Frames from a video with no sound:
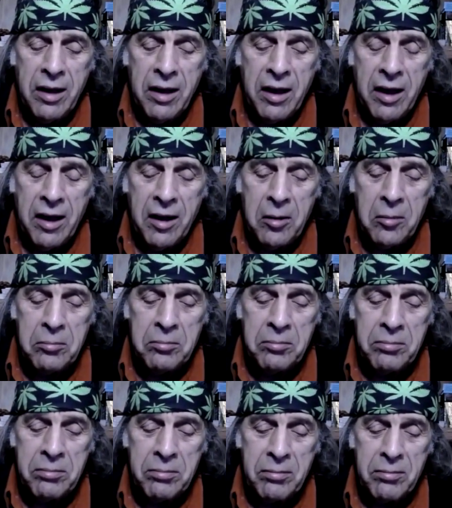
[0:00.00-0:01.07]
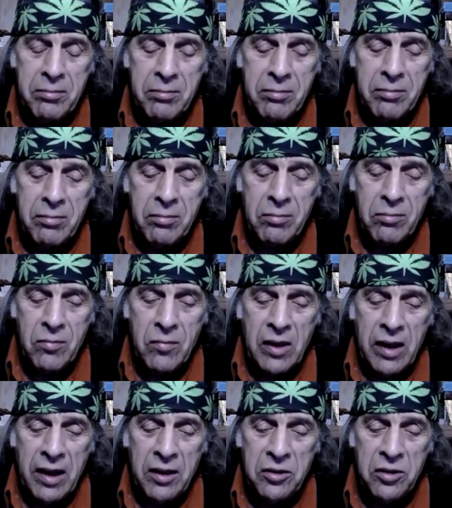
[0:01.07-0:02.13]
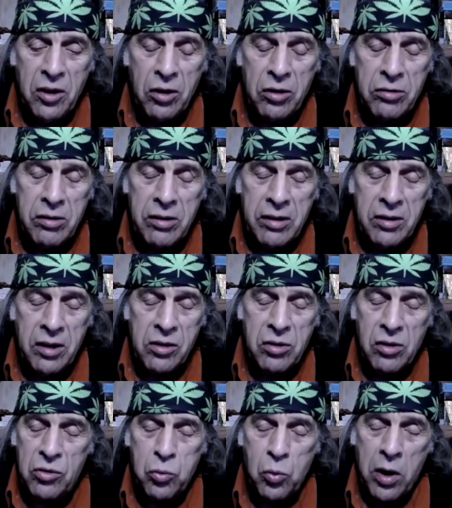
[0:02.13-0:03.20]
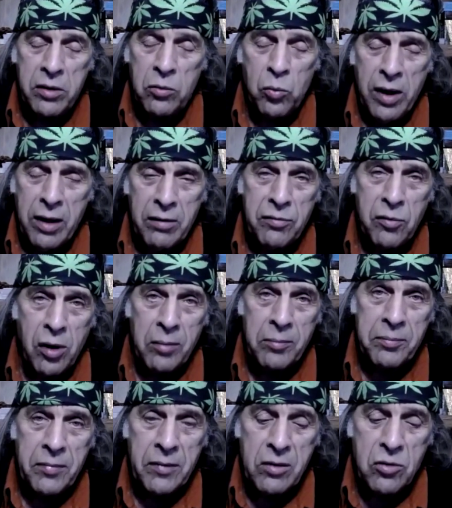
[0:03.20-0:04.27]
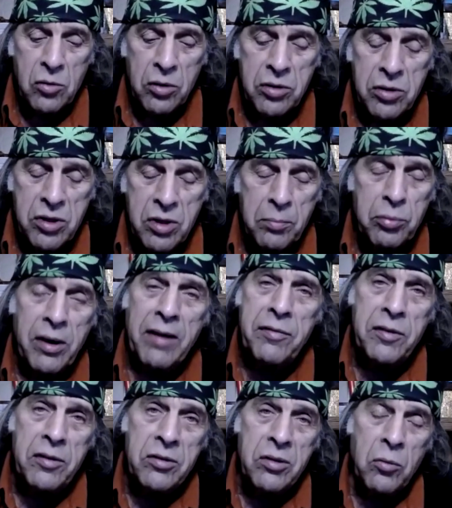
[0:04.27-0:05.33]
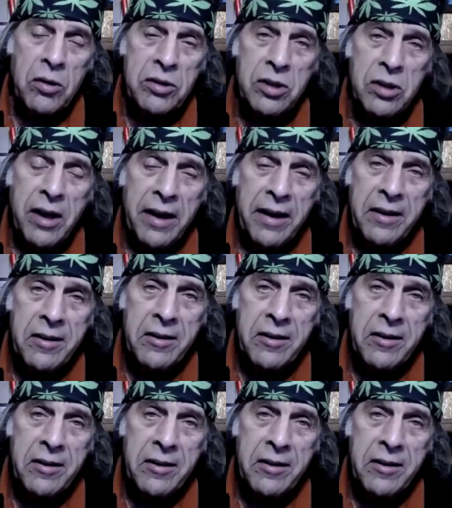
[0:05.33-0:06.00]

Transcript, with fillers: Um, and they're and it's, it's working well for them. So it's just a preference on what you like.